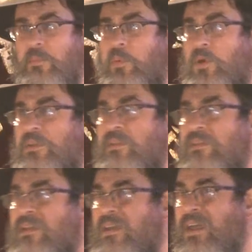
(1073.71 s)
important,
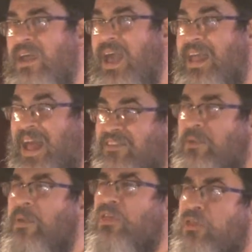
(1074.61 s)
and it has
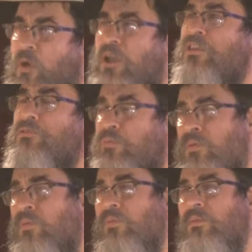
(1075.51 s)
to be thought through.